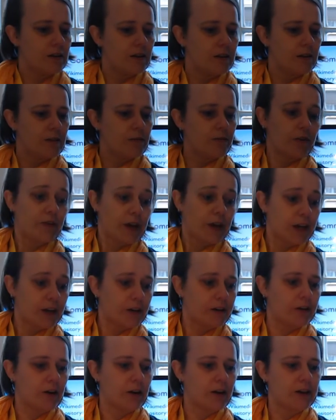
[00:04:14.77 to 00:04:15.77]

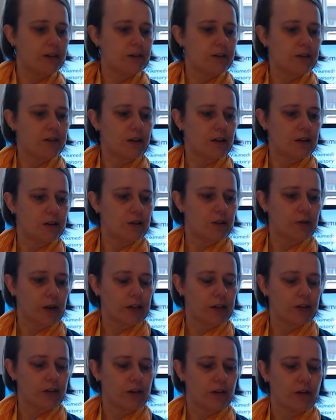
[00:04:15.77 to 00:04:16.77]
providing knowledge,
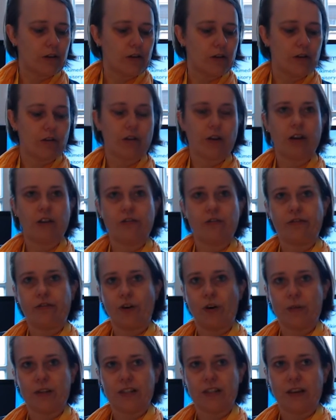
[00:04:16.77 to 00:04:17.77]
instructional or
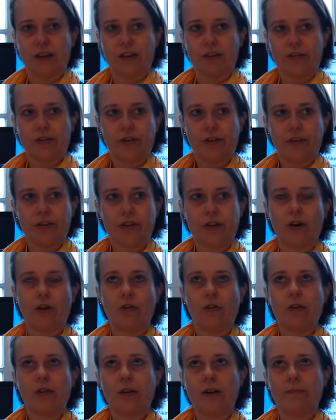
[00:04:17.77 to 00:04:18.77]
informative.
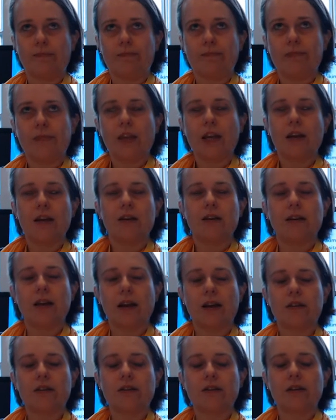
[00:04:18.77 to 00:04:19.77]
So um,
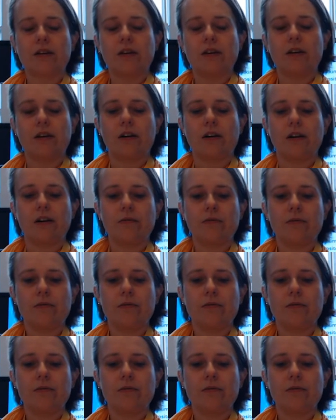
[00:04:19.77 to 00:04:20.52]
there's uh,